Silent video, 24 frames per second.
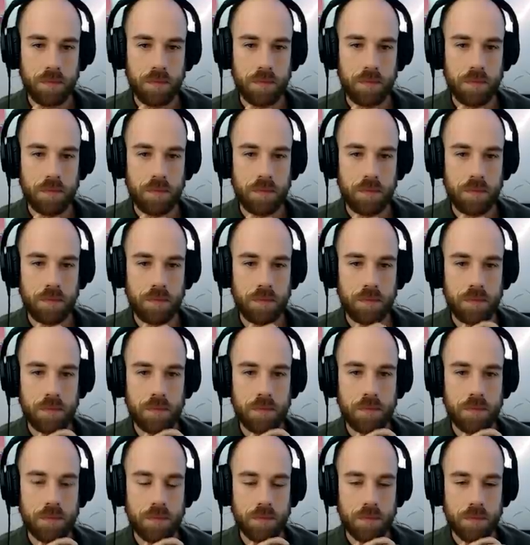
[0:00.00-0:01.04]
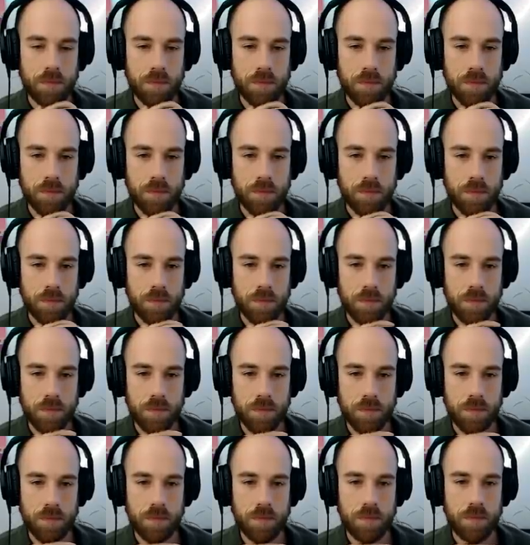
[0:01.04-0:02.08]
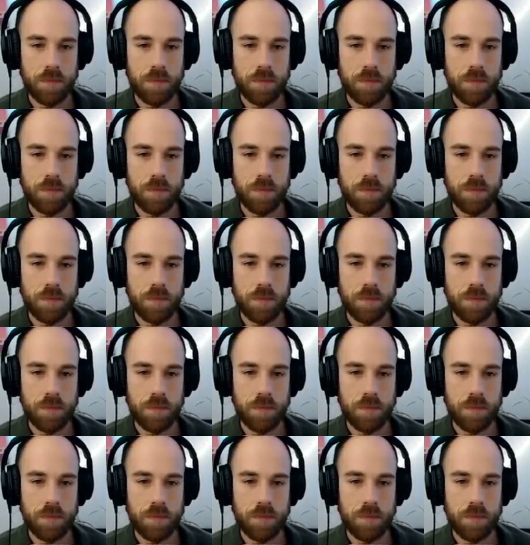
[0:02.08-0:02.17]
(not speaking)